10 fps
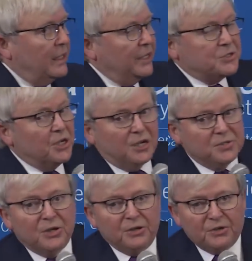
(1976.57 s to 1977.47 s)
in
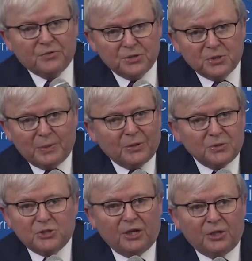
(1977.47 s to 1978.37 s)
China's own interest,
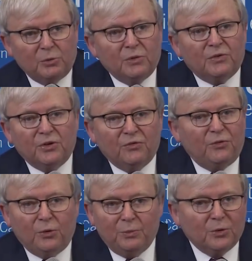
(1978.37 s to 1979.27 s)
because China will have
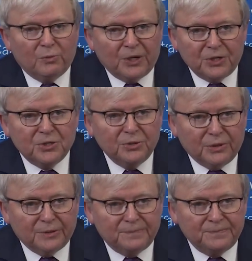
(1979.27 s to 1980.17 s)
conformed already to
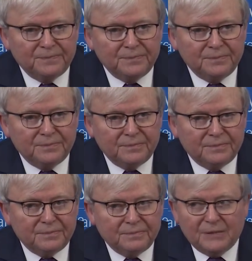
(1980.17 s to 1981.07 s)
it.
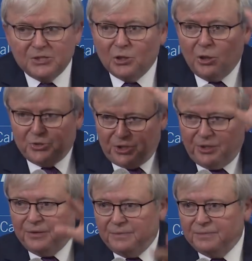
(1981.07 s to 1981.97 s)
That's the logic.